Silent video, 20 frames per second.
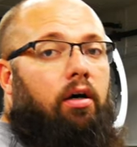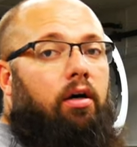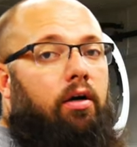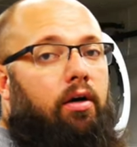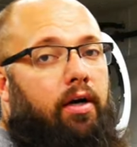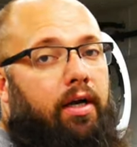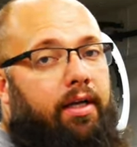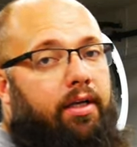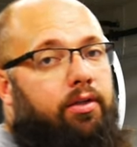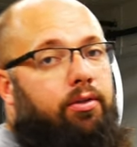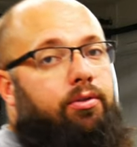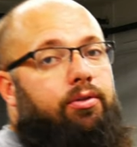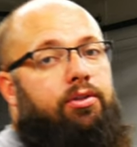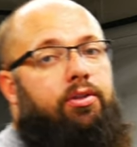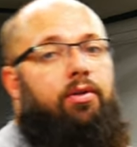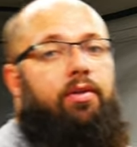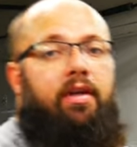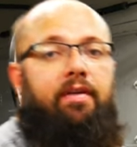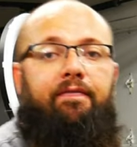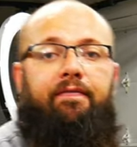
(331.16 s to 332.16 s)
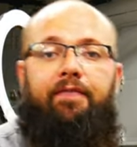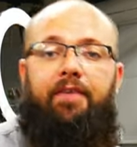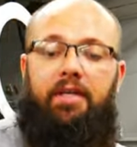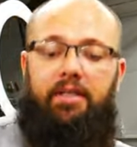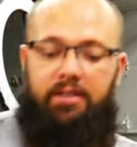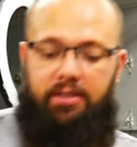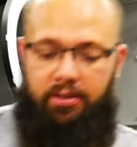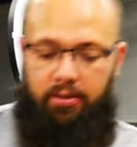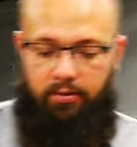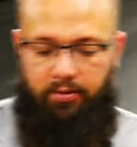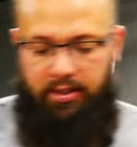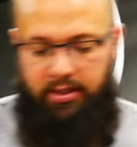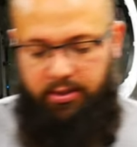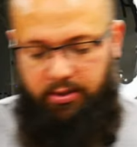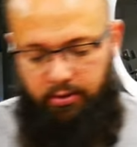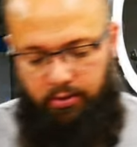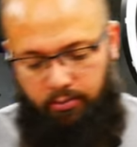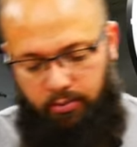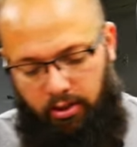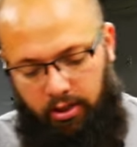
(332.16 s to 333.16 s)
All right, cool, so they fit, so that's
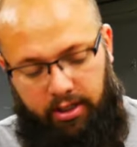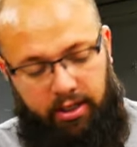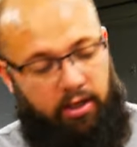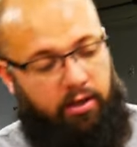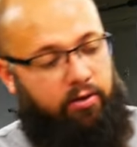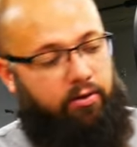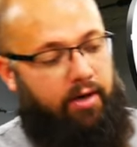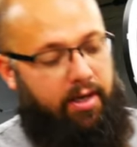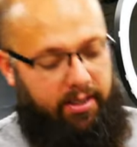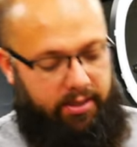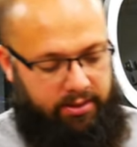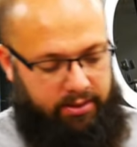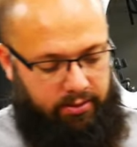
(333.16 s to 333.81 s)
gonna work out great.